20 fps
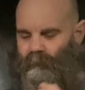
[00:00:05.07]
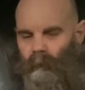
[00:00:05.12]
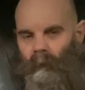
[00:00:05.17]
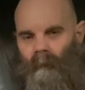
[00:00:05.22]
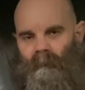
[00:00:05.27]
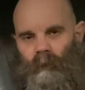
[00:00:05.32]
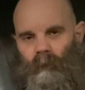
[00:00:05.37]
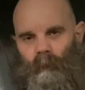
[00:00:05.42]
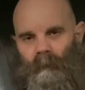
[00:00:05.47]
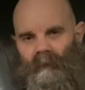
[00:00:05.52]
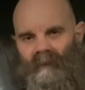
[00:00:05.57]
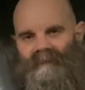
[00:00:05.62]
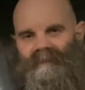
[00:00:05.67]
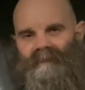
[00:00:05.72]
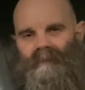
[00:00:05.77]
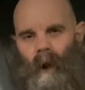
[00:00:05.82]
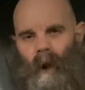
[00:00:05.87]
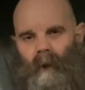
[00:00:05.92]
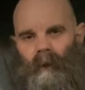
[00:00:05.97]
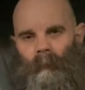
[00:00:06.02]
review this
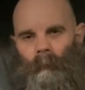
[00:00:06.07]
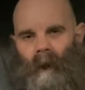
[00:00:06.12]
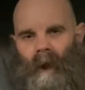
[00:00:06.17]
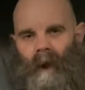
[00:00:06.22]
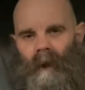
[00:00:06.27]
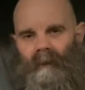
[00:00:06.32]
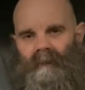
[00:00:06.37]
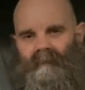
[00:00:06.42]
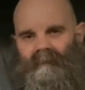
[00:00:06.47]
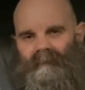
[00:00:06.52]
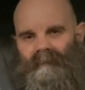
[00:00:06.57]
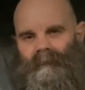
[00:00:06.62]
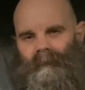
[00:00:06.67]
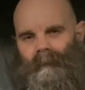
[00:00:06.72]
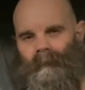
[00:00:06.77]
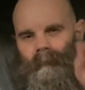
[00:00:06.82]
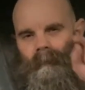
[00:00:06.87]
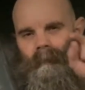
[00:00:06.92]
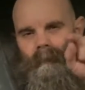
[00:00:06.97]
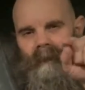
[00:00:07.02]
Saunabox?
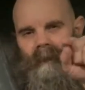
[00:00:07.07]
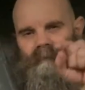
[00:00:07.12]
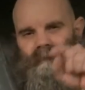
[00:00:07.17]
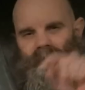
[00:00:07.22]
Let's